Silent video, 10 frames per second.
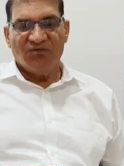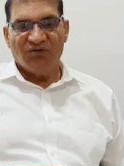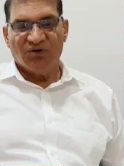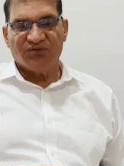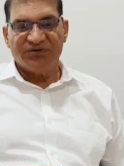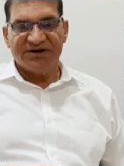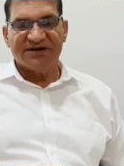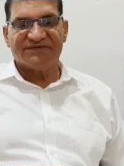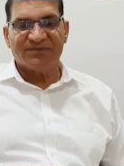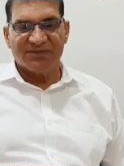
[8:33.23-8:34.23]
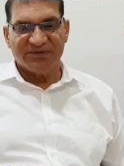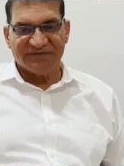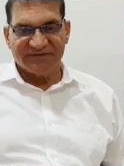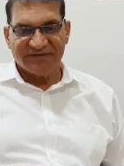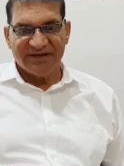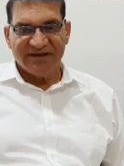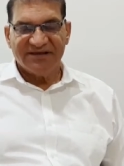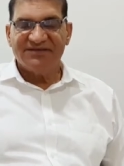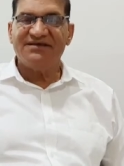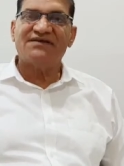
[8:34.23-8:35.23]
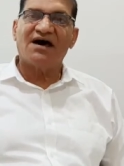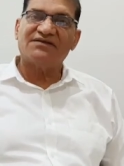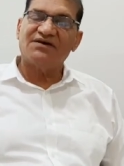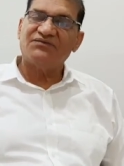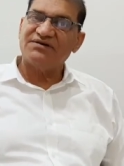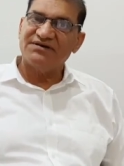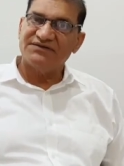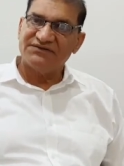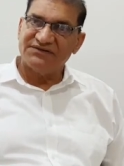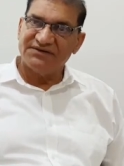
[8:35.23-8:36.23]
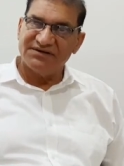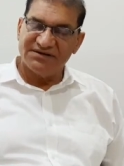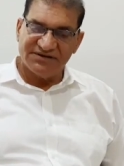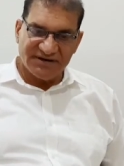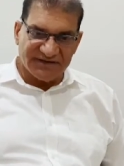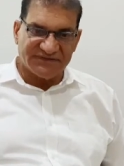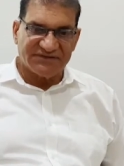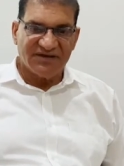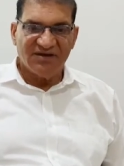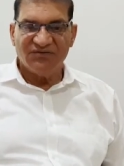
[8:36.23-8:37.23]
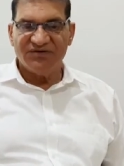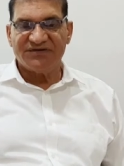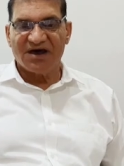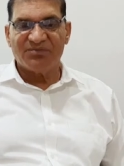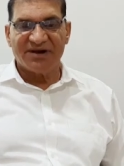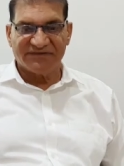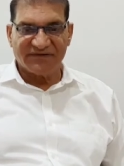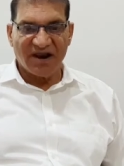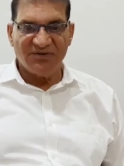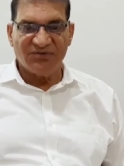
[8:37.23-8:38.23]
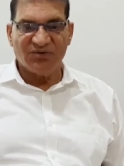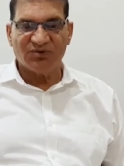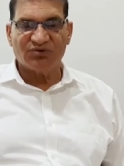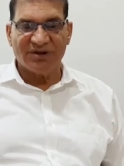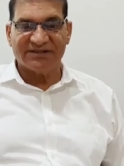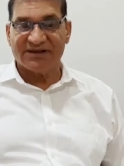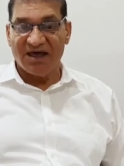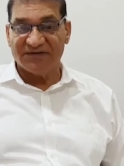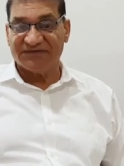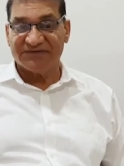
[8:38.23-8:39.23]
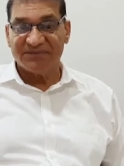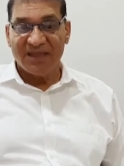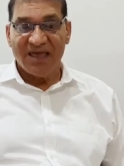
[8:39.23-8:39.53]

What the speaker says: for fitness purpose. These are the fitness tests which are prescribed for 12th class.